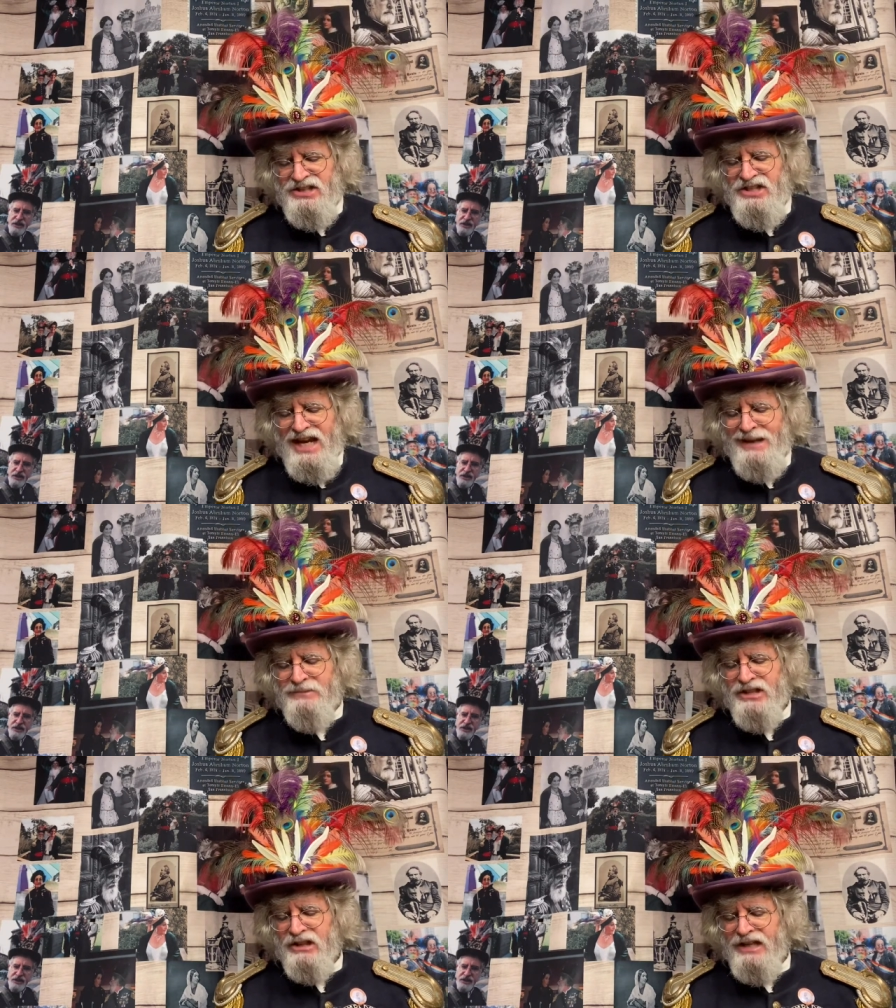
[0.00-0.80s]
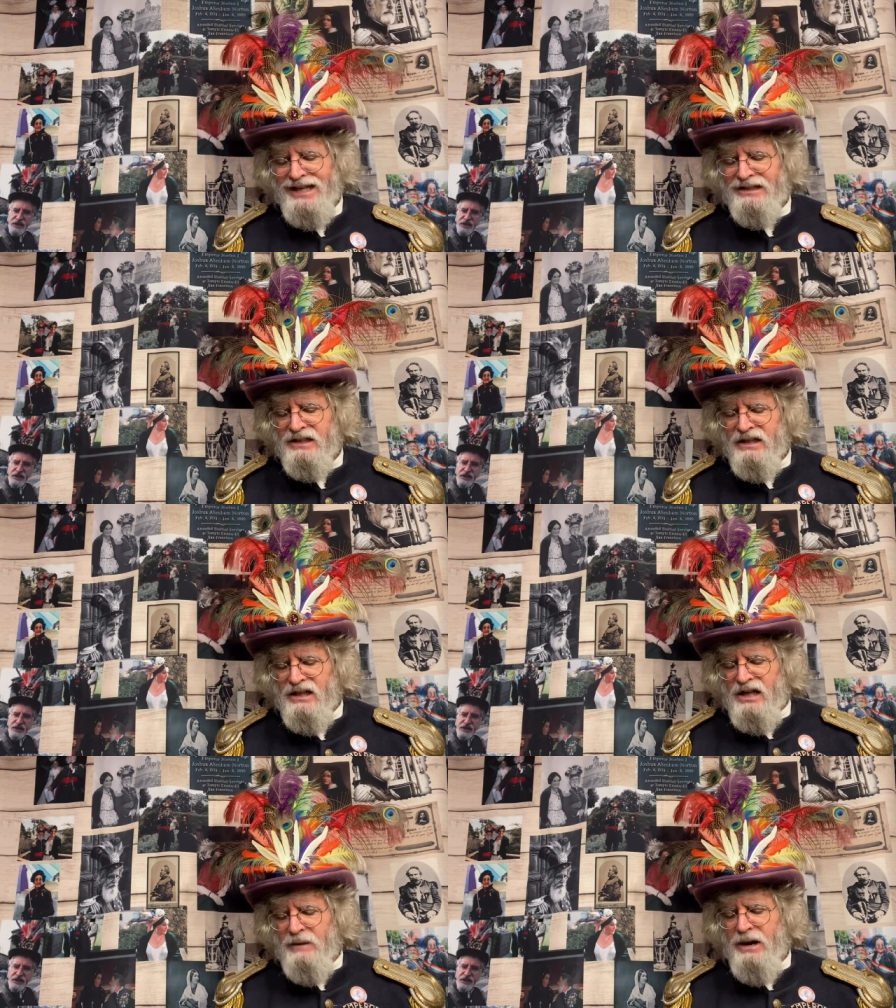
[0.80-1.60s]
James Lick,
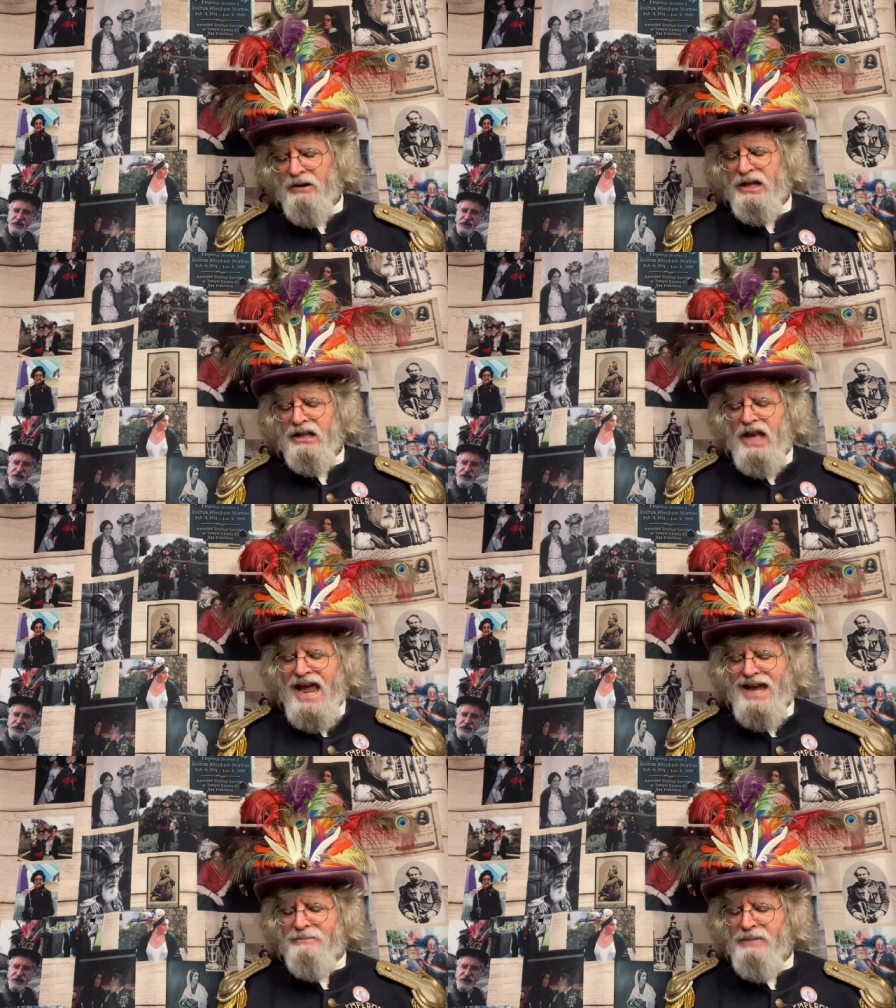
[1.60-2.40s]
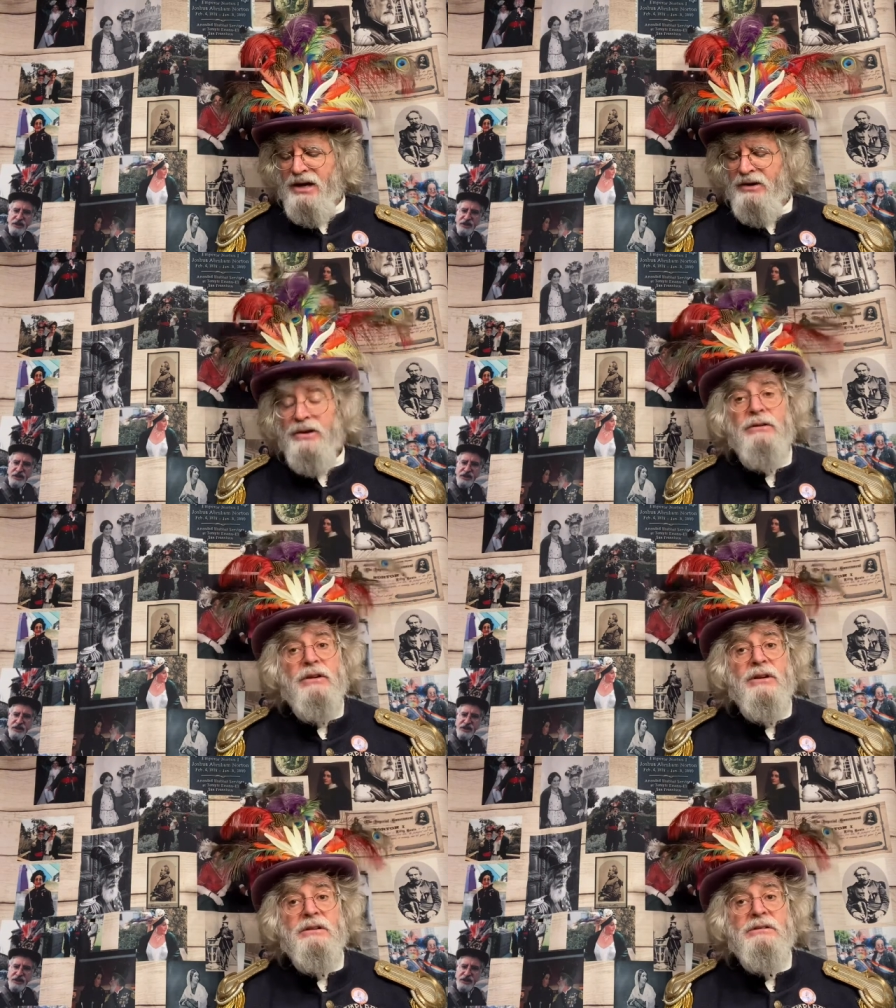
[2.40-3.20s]
American land baron,
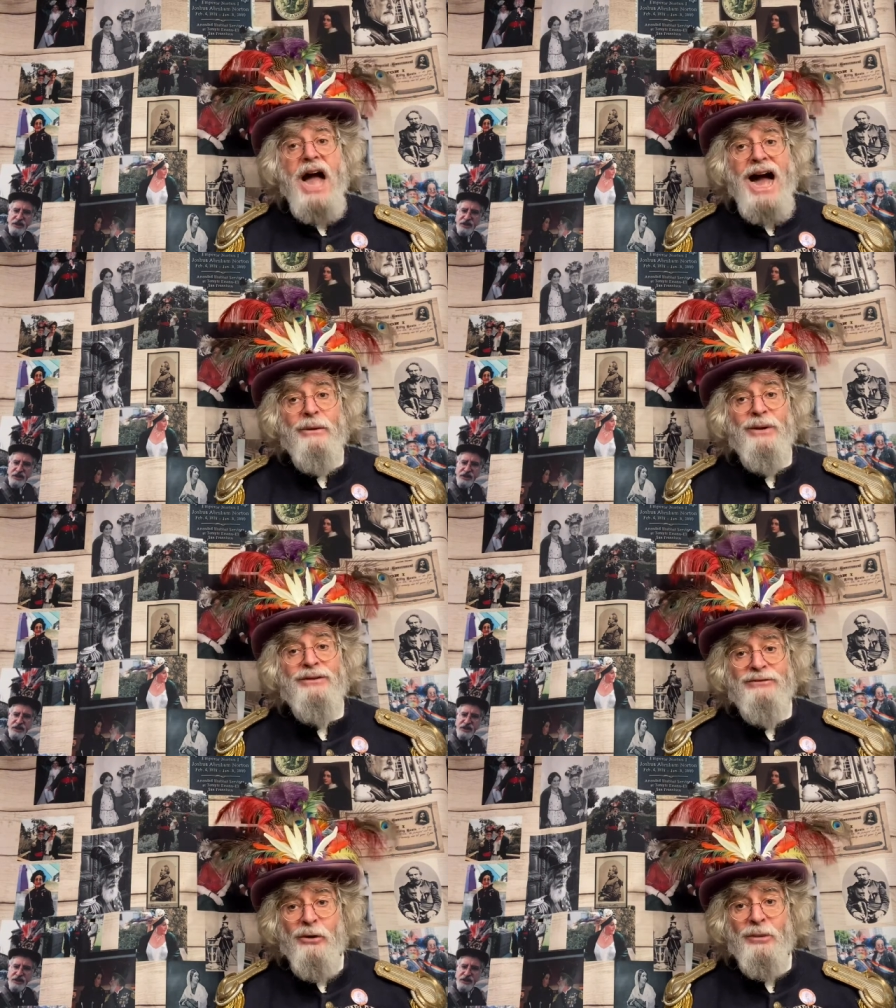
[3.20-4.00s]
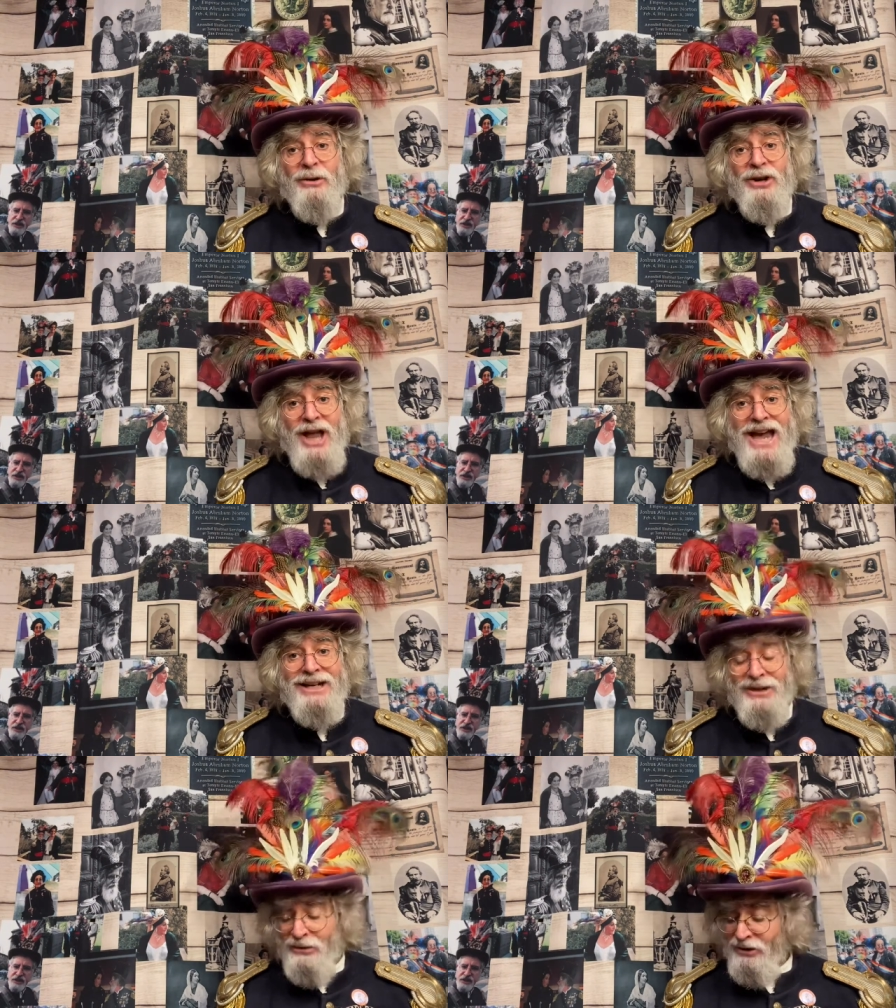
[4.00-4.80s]
our former
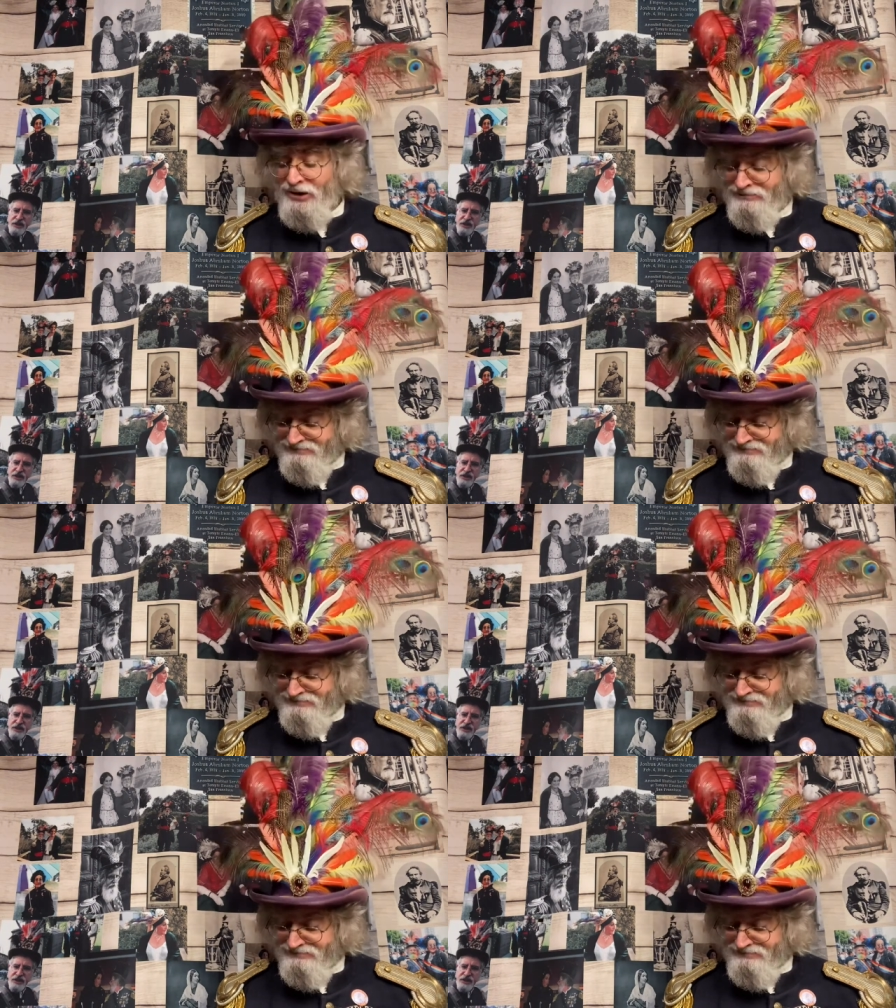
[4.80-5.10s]
landlord.